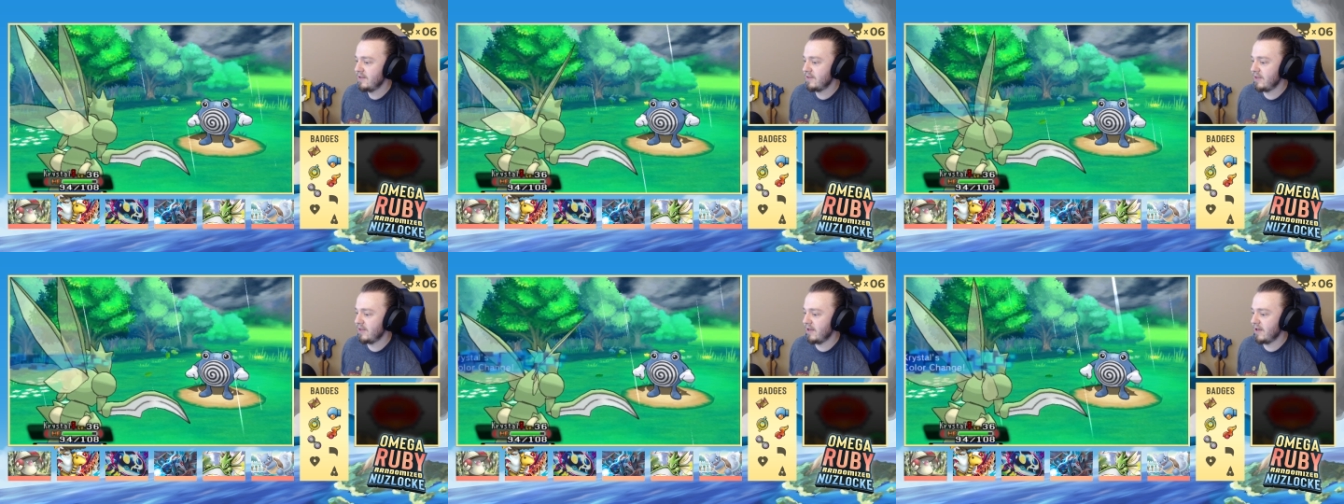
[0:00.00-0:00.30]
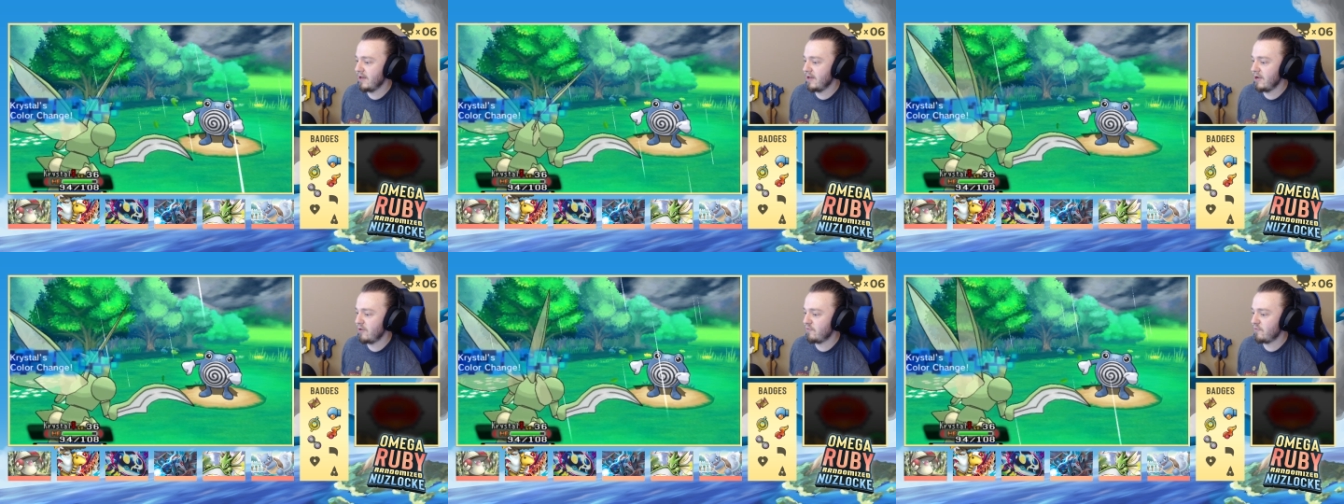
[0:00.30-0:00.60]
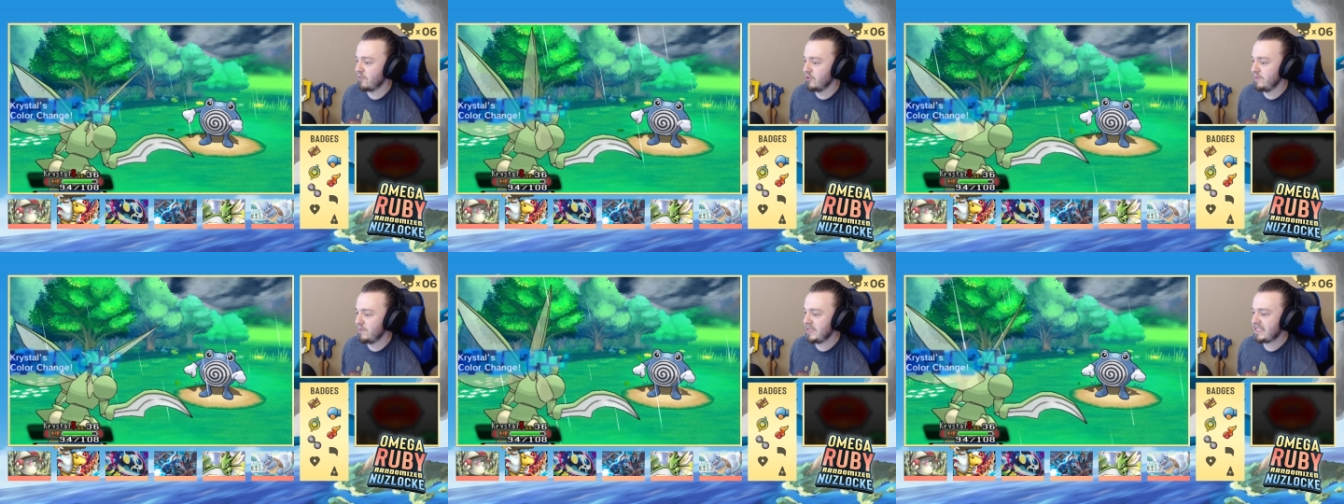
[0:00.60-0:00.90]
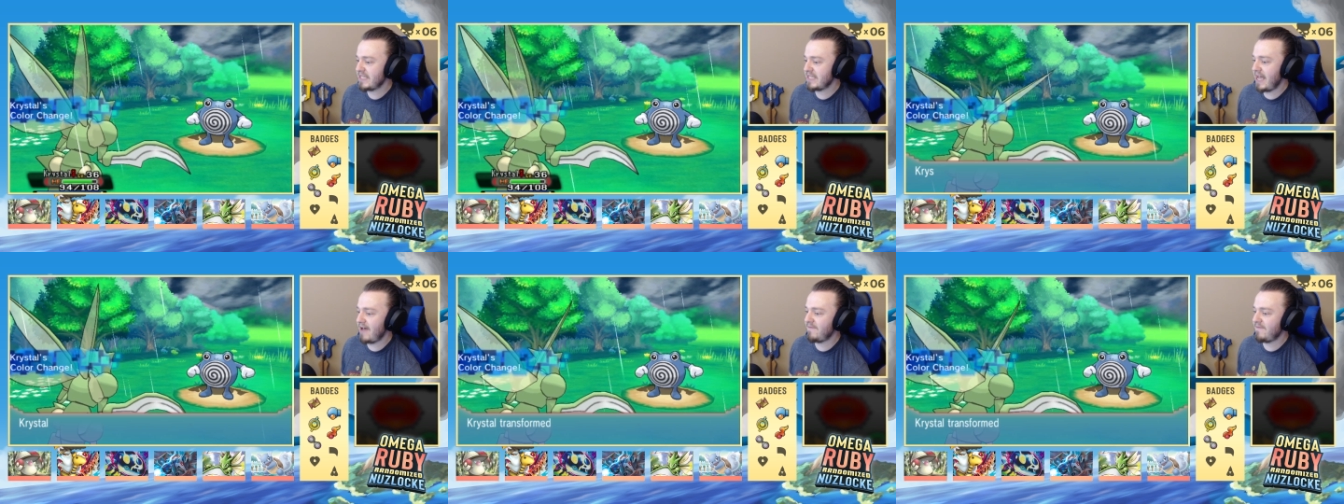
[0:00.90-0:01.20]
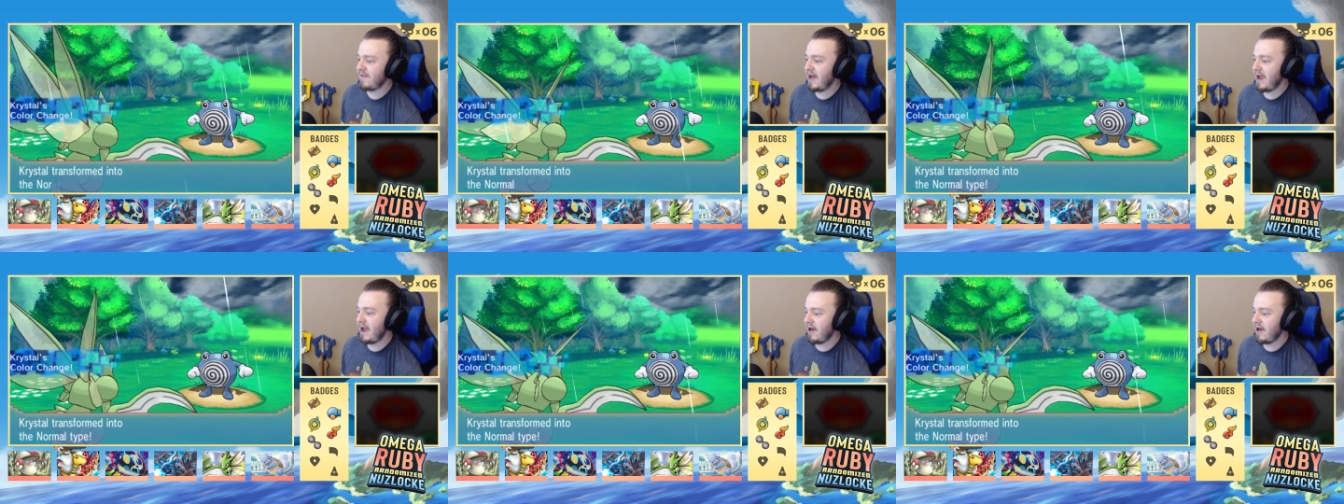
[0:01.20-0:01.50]
the Ruby
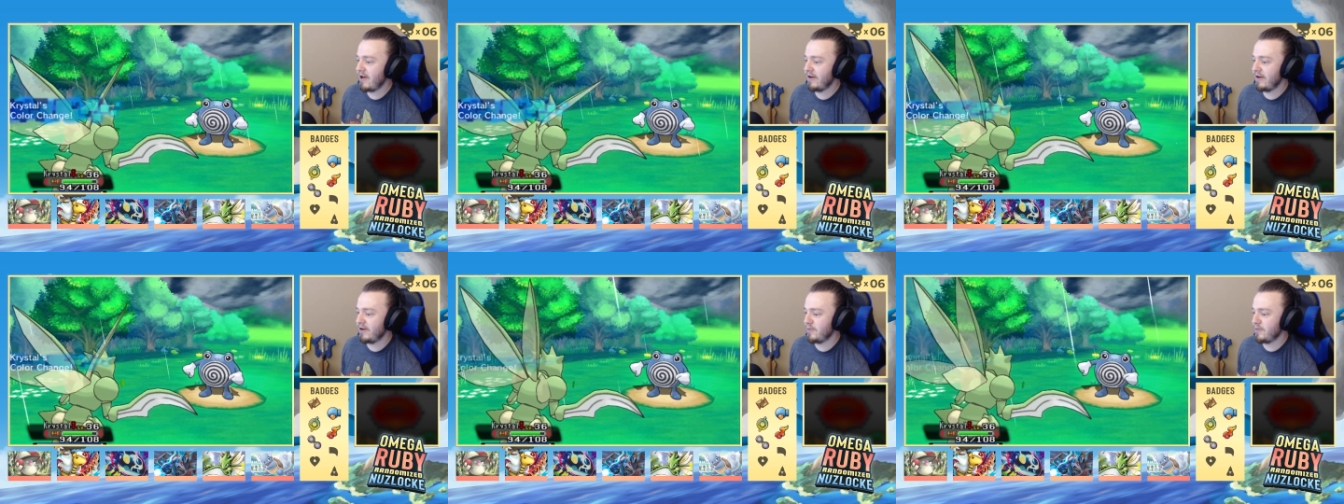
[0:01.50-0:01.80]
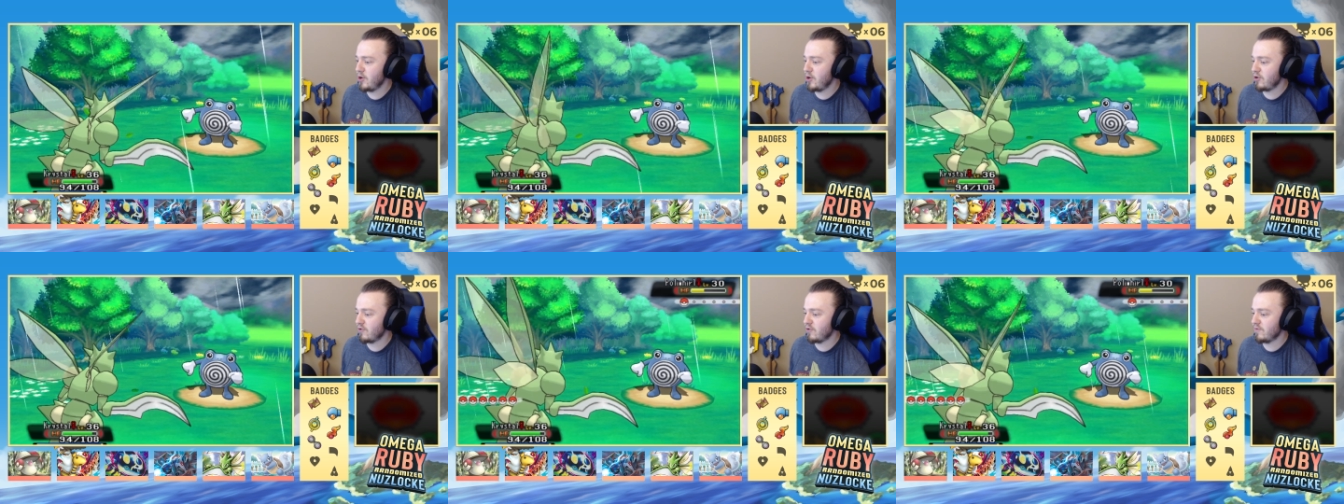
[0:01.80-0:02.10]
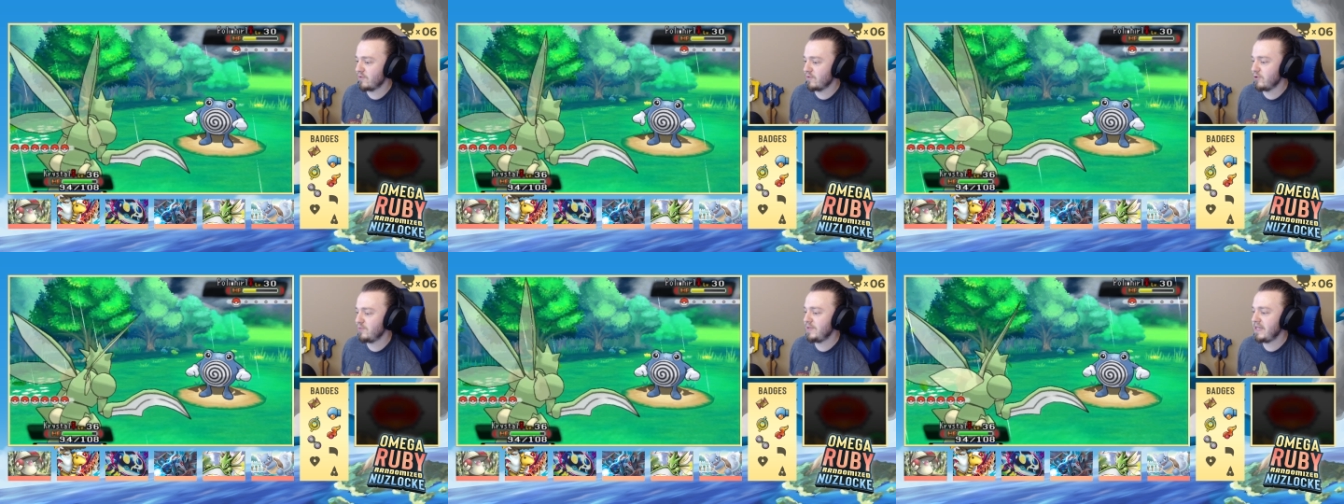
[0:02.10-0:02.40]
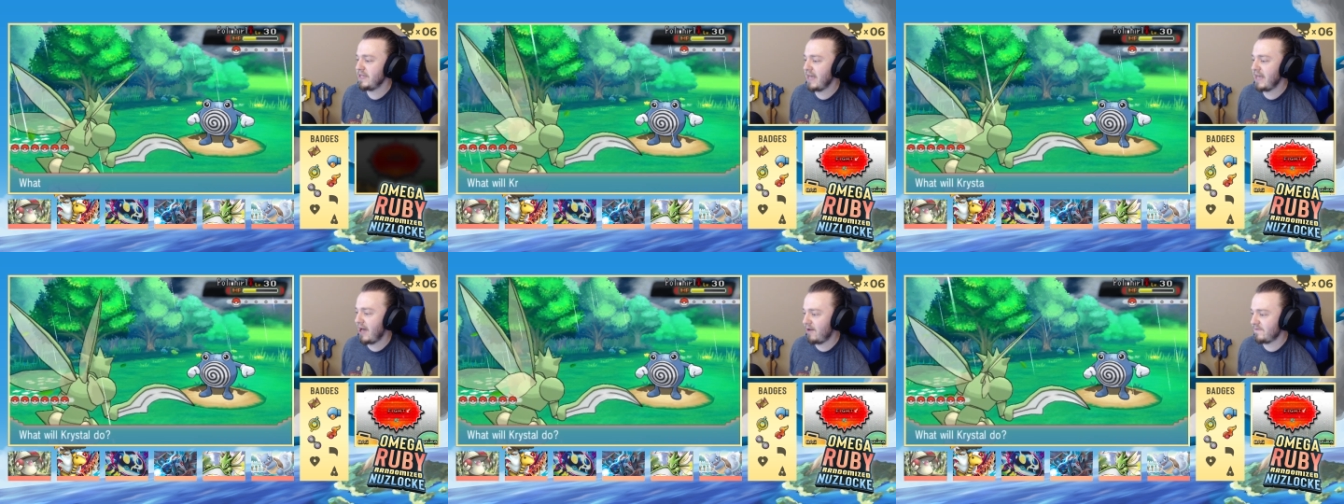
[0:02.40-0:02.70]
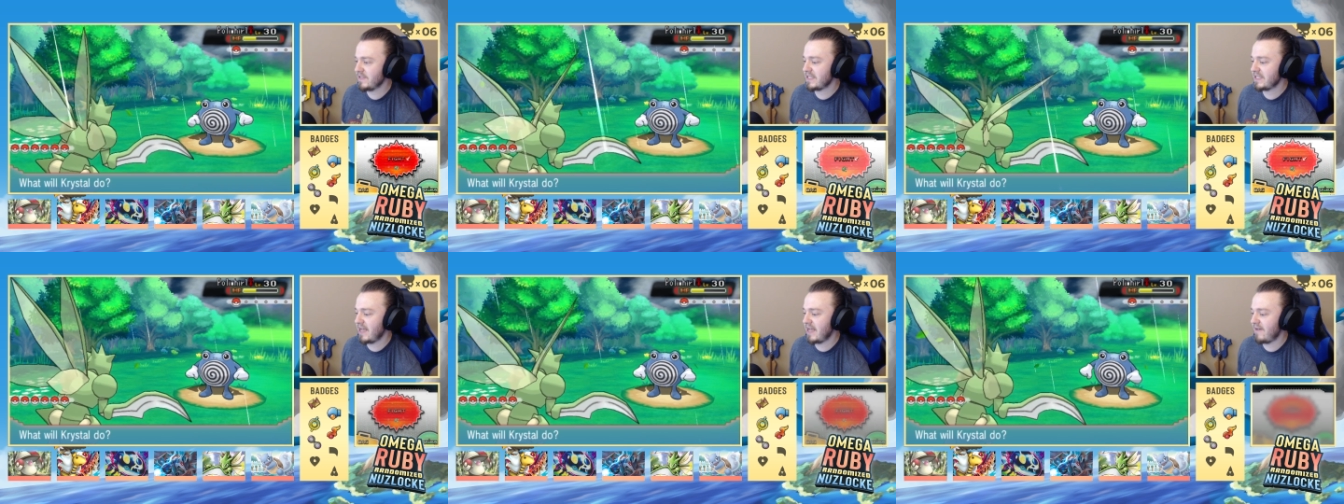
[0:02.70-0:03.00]
Sapphire and Omega Ruby
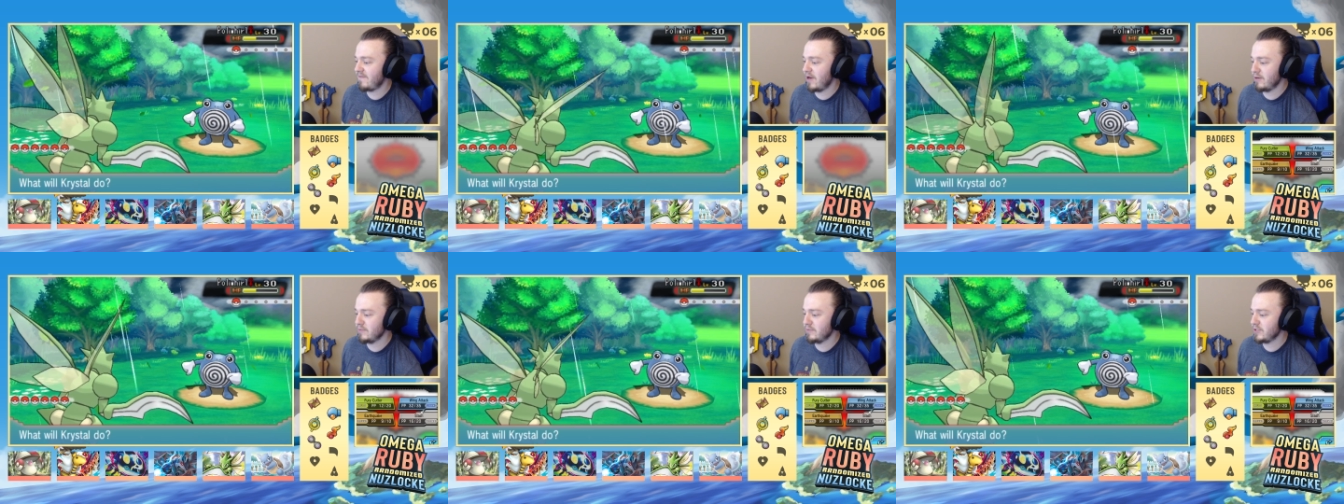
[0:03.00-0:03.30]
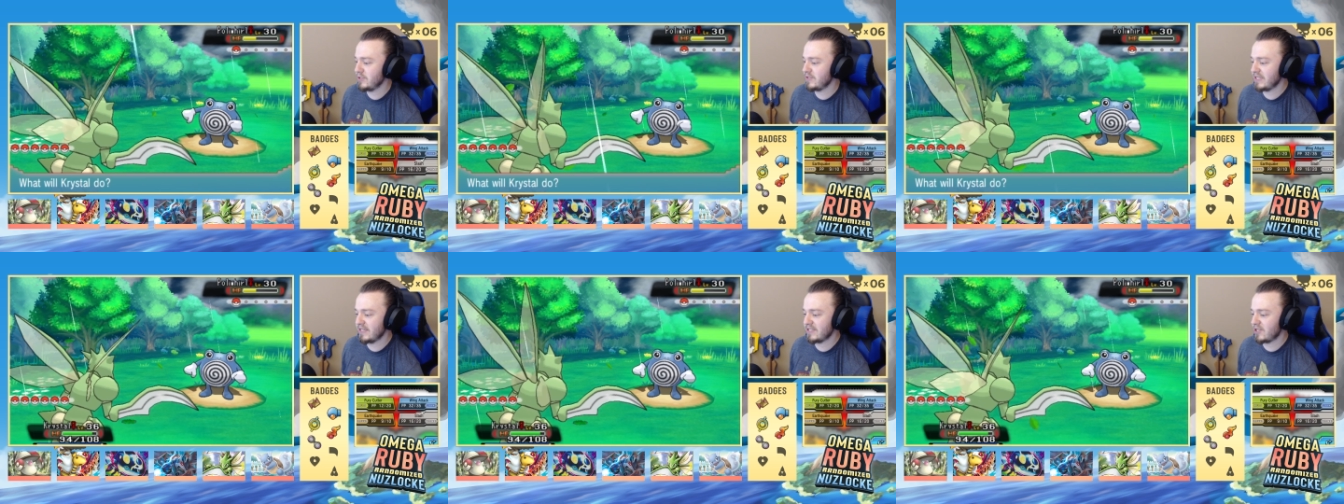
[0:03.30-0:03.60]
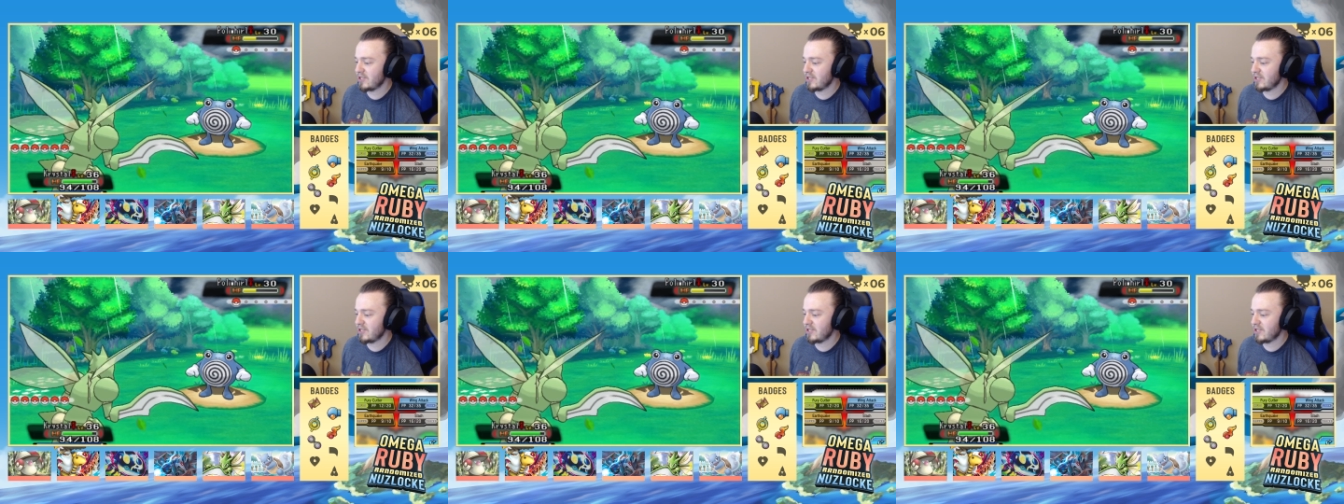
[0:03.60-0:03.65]
Alpha Sapphire music.